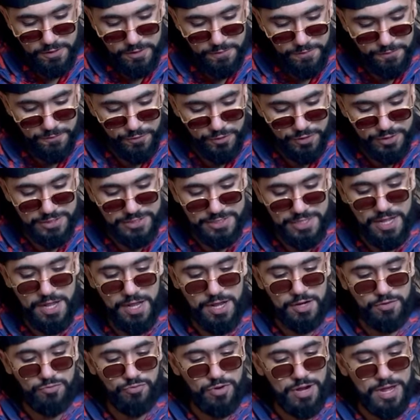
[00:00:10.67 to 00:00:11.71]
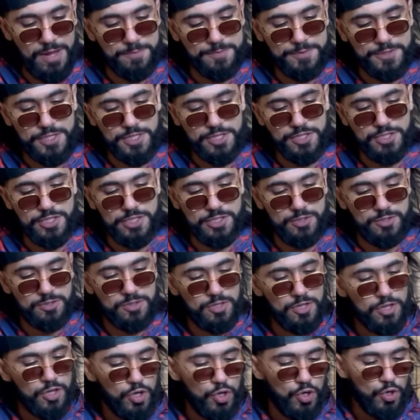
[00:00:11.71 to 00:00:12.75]
a freestyle rap session
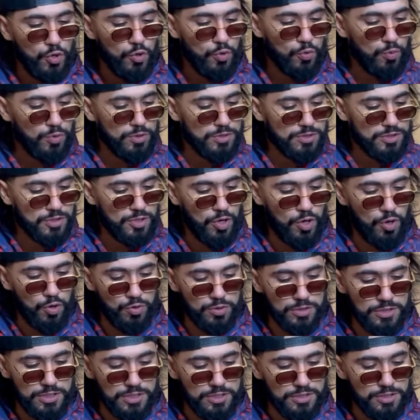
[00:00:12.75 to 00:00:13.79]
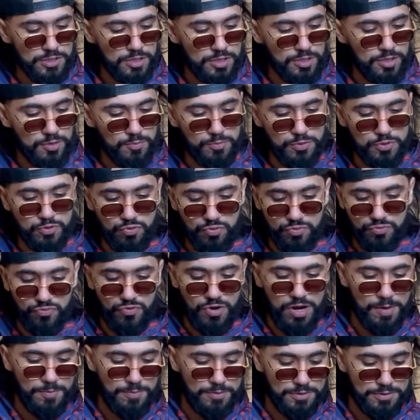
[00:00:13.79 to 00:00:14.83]
which goes in a circle between
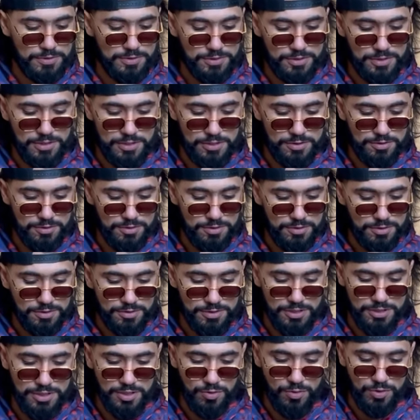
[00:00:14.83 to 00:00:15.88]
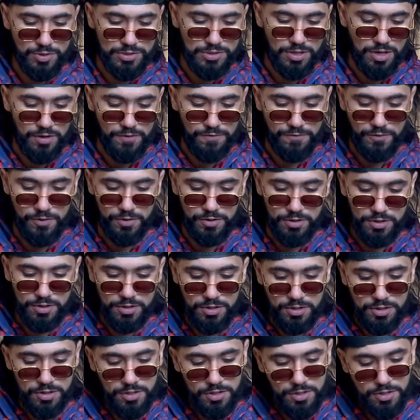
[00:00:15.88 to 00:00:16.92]
rappers, yeah? That's how it started for,
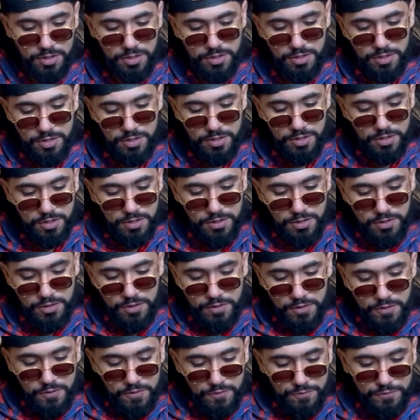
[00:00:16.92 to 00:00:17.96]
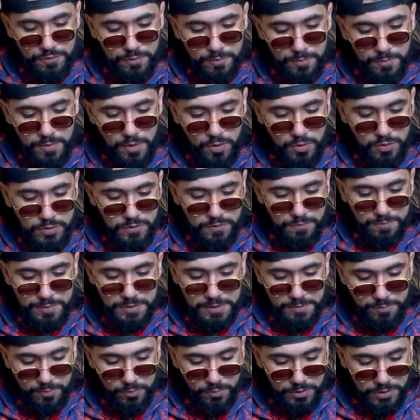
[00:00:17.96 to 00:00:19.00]
for most
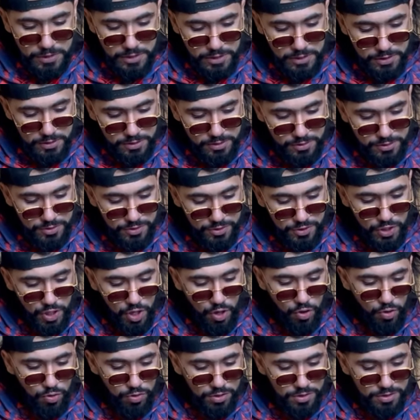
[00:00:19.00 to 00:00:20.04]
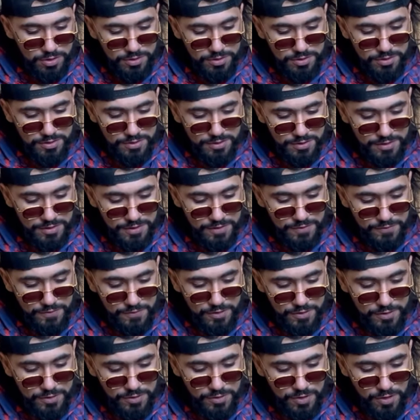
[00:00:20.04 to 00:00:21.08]
people, yeah? Dog, a
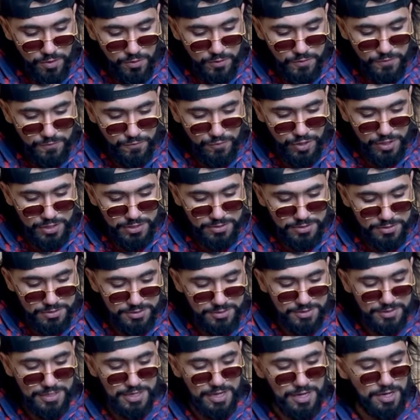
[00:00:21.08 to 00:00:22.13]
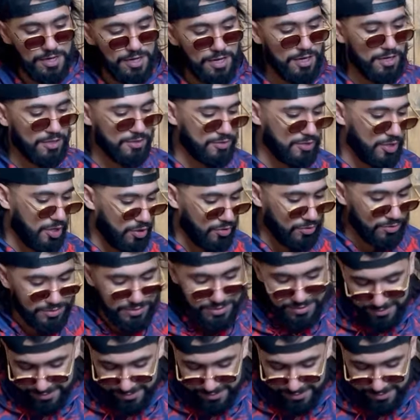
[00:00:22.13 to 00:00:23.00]
very close friend. Got a lot of dogs.